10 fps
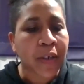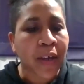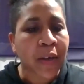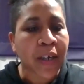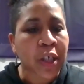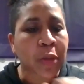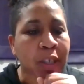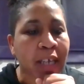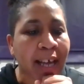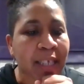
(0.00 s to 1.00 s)
want I, I, just
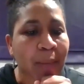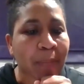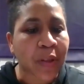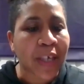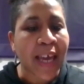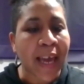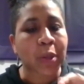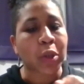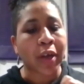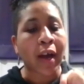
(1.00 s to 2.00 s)
want to ask about the
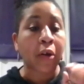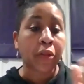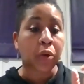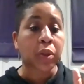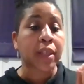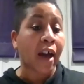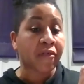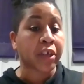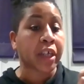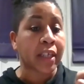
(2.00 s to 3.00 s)
yams. So now are those
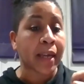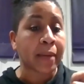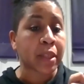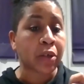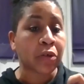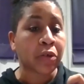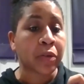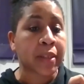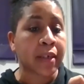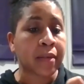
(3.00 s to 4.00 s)
African yams that you're
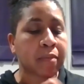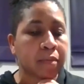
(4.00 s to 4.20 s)
using?